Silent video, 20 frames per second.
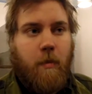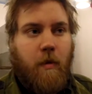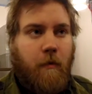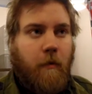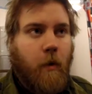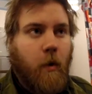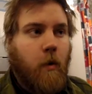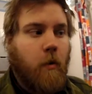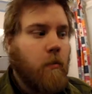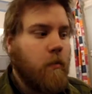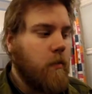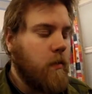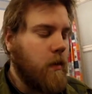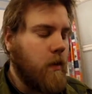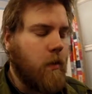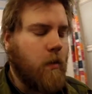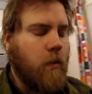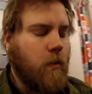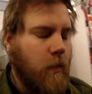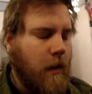before
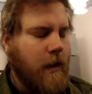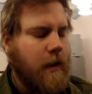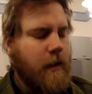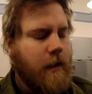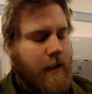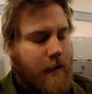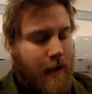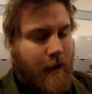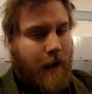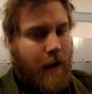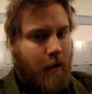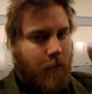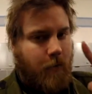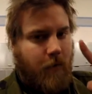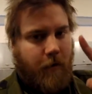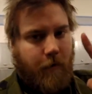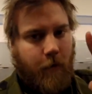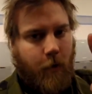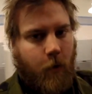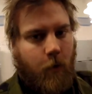or one day
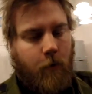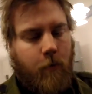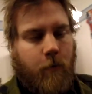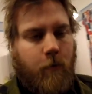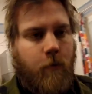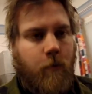before